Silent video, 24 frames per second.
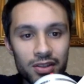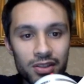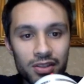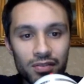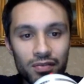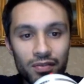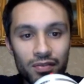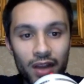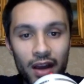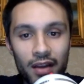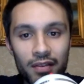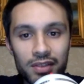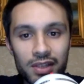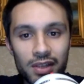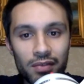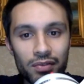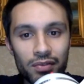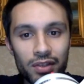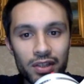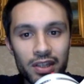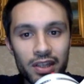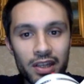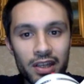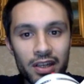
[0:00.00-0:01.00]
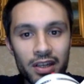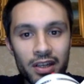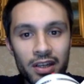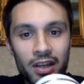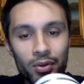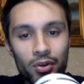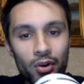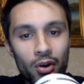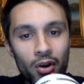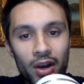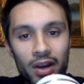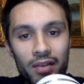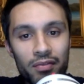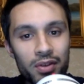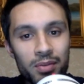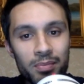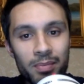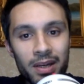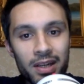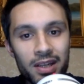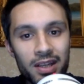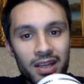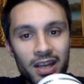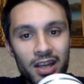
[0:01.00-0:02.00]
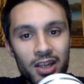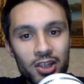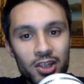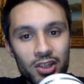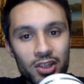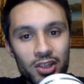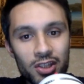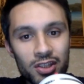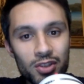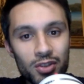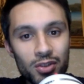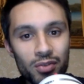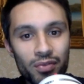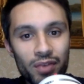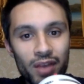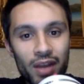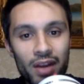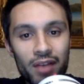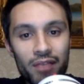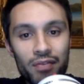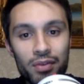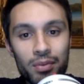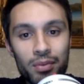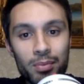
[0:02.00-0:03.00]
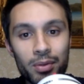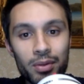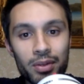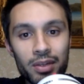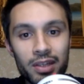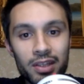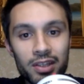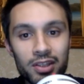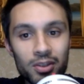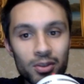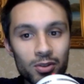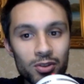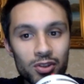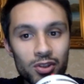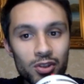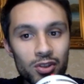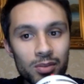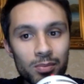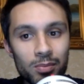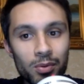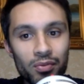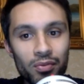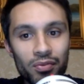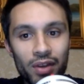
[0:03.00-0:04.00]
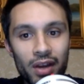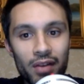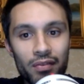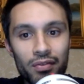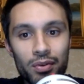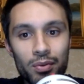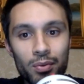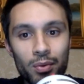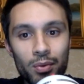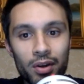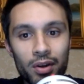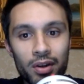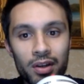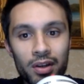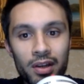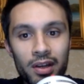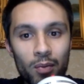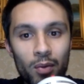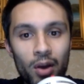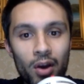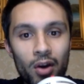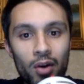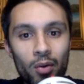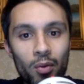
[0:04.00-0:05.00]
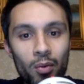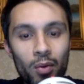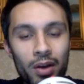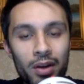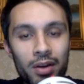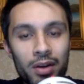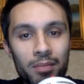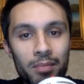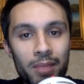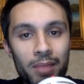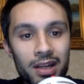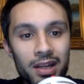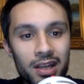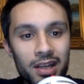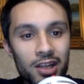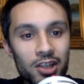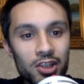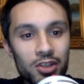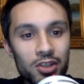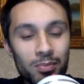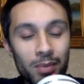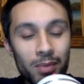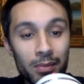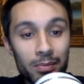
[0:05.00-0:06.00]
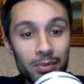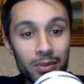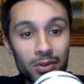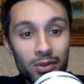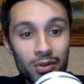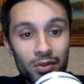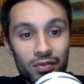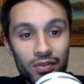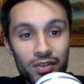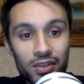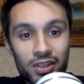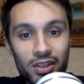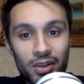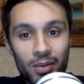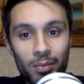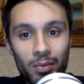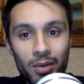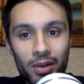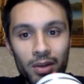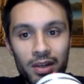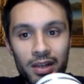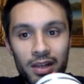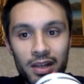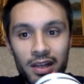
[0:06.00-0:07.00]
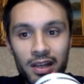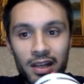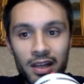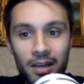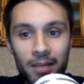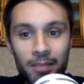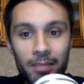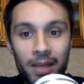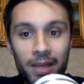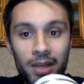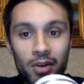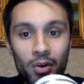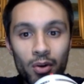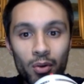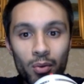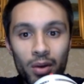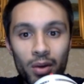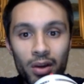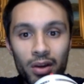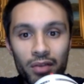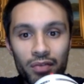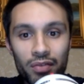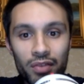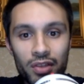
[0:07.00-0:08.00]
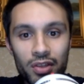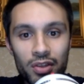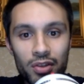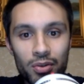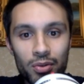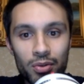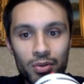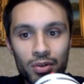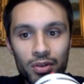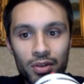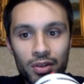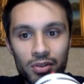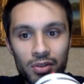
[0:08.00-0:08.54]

millions of lives every year, but not every medication is good for everybody. It's not suitable for everyone. And while one medication might be good for someone, it may not work for you.